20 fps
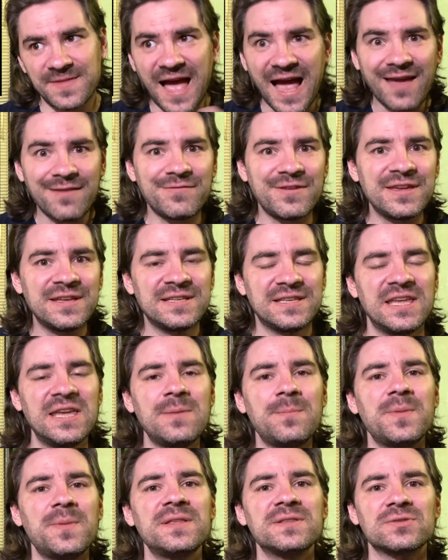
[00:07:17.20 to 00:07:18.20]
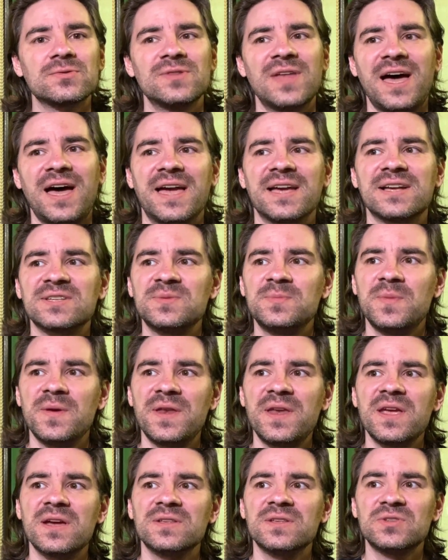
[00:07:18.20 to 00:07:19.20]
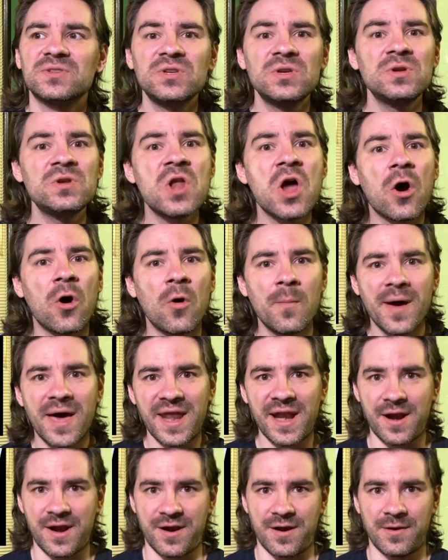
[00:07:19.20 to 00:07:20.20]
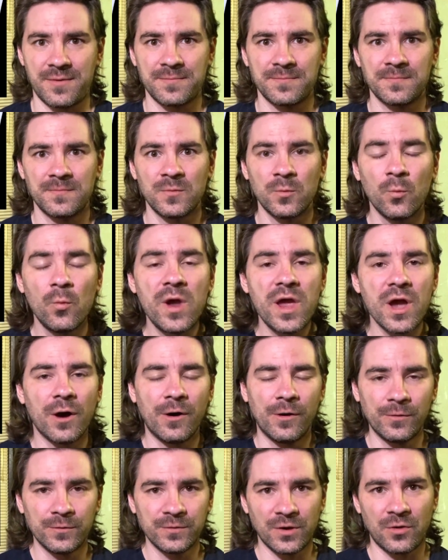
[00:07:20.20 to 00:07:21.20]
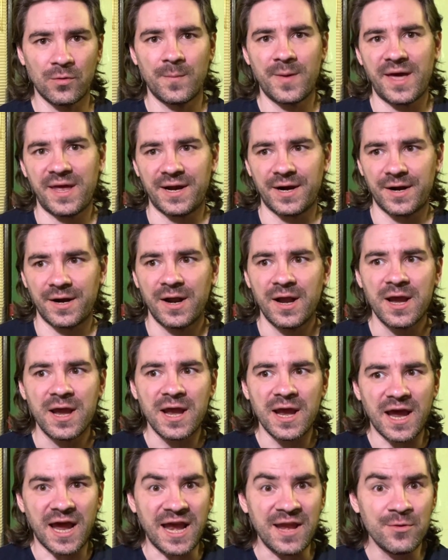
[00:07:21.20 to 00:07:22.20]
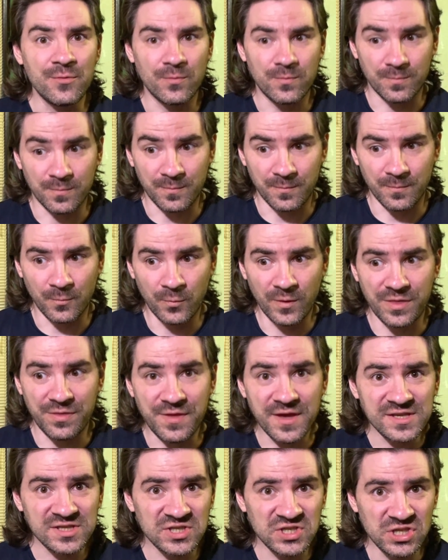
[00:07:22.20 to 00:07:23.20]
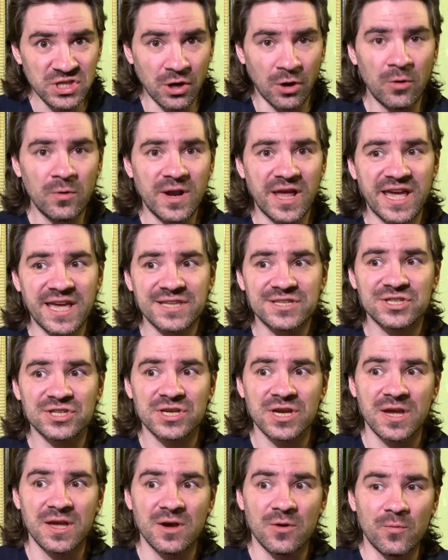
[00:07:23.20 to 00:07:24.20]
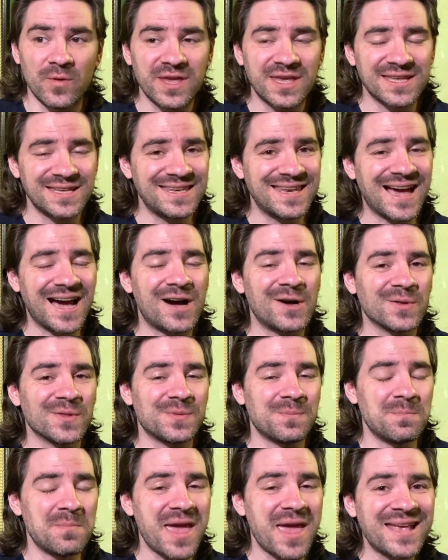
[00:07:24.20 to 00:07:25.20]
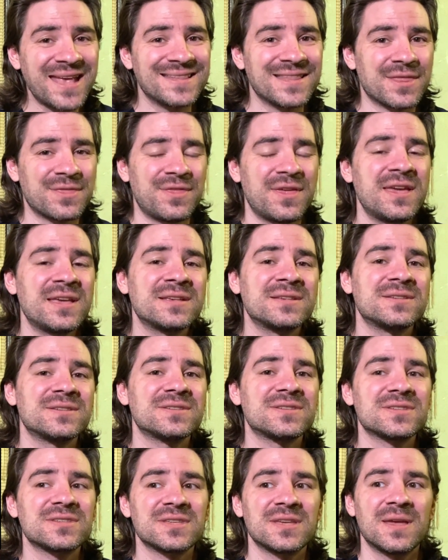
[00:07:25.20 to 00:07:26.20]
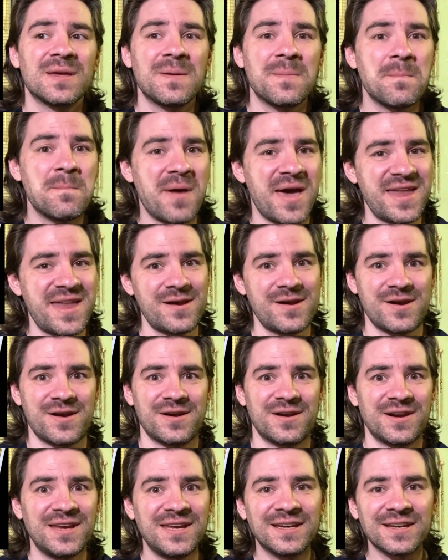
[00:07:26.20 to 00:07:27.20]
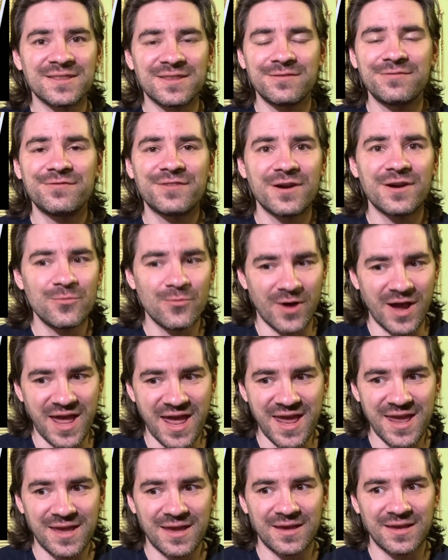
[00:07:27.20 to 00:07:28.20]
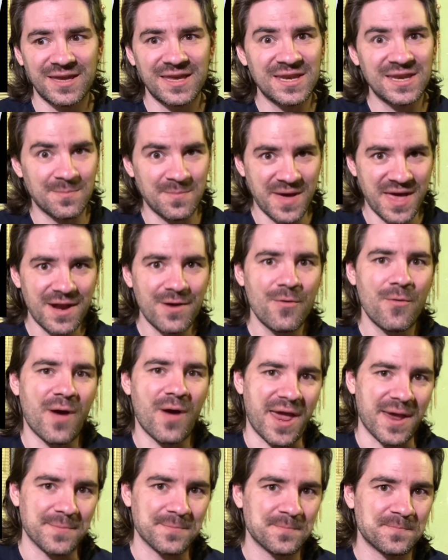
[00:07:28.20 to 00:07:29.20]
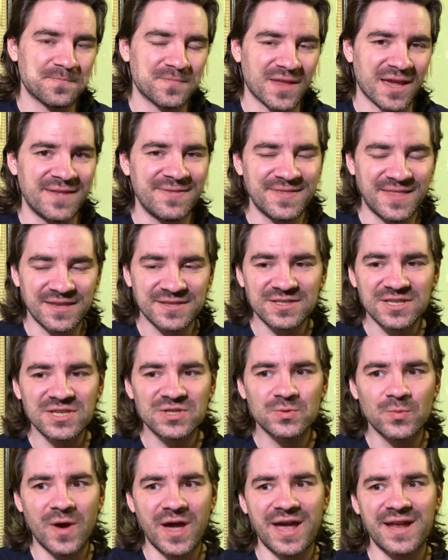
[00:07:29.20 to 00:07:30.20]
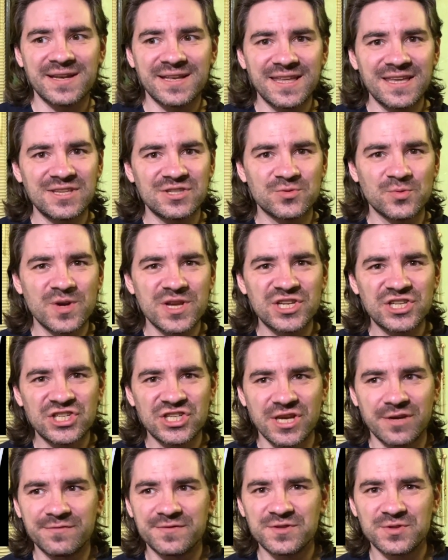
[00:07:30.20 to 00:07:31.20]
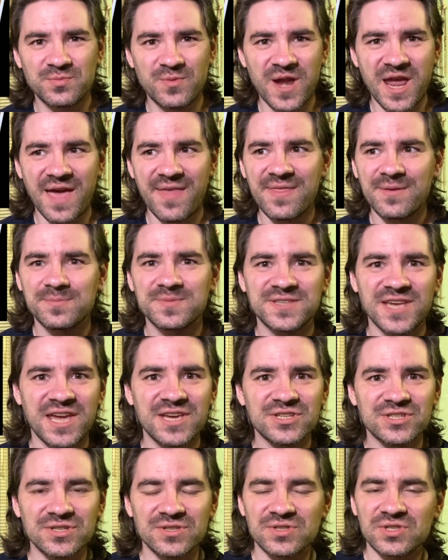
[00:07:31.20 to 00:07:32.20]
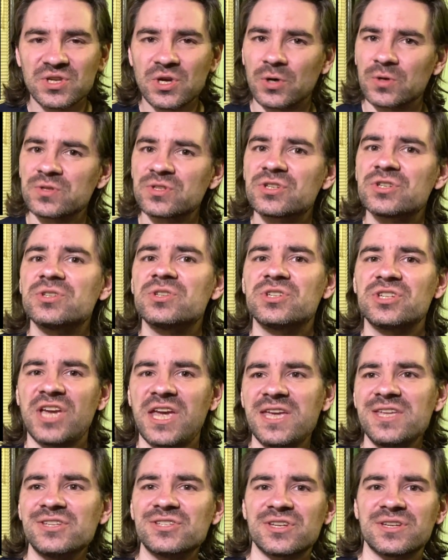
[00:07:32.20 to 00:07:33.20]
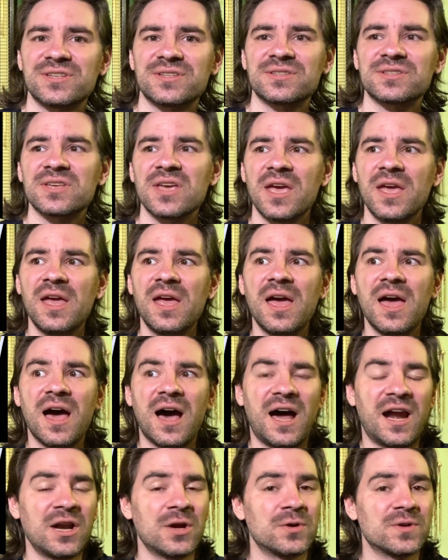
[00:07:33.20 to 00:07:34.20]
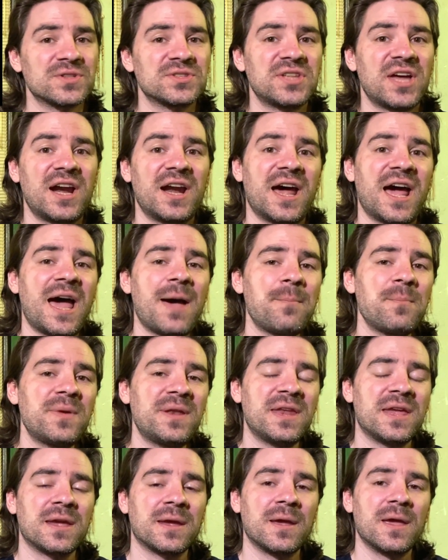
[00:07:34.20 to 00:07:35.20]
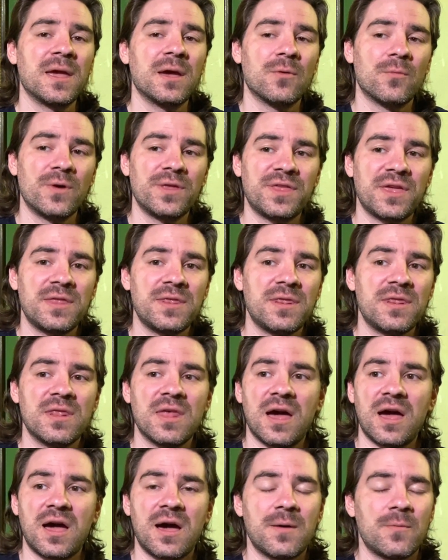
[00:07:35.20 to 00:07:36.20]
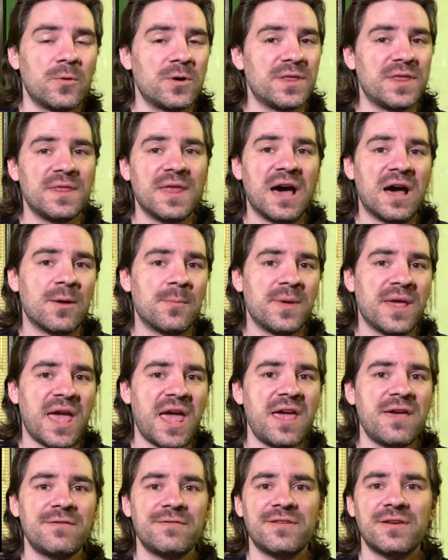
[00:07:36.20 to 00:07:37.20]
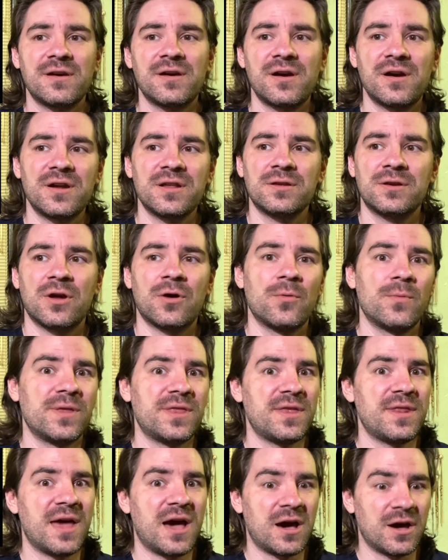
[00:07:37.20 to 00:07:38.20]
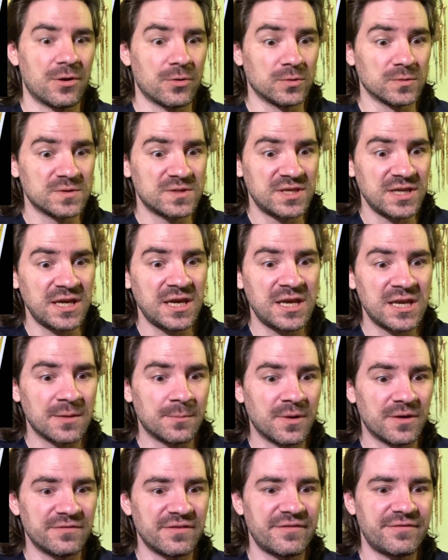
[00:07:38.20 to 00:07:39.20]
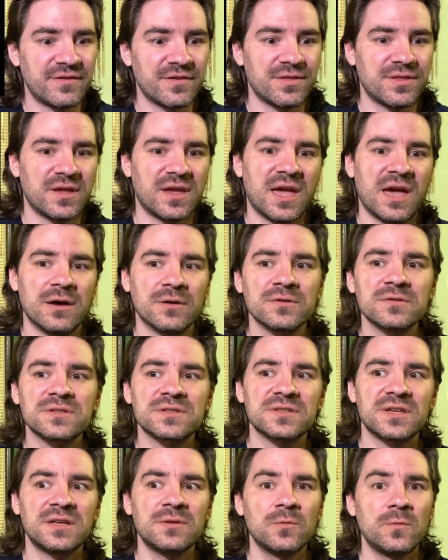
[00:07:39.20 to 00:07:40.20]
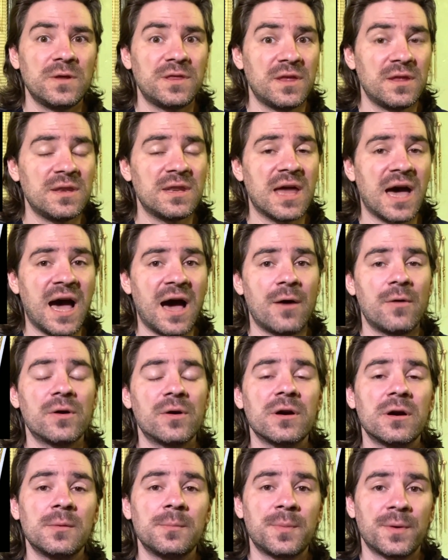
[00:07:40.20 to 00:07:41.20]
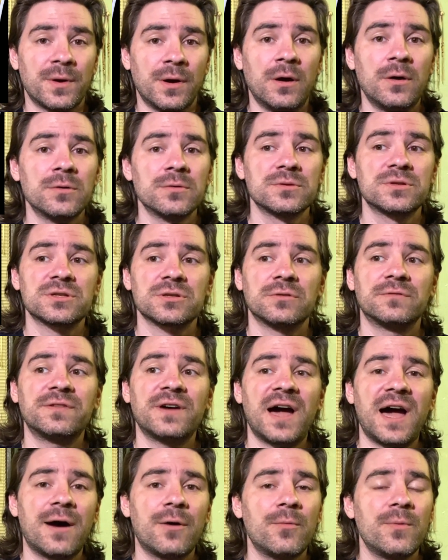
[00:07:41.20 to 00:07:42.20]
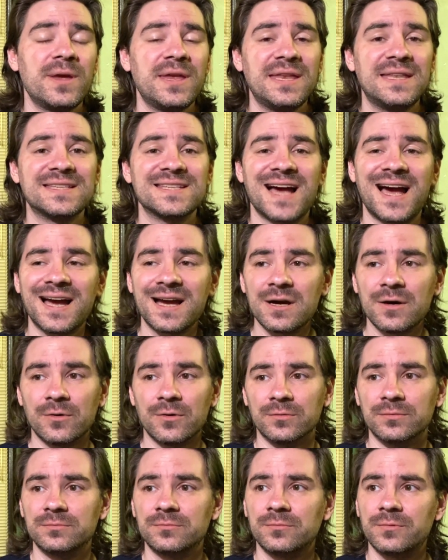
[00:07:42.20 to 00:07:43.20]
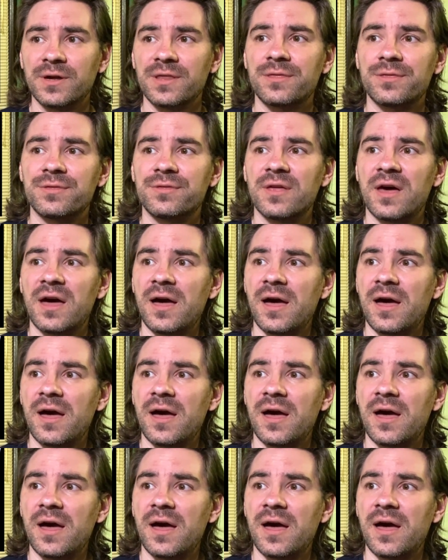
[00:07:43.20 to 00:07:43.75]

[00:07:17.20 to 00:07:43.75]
diving deep into that experience. You know better. We all know better, and with this knowledge, we can now make the things better in a different way, in a better way. And this is where these reshifts, readaptations, conscious changes are going to start happening within our behavior, you know, within our routine, above everything else, and within our approach of how we tackle with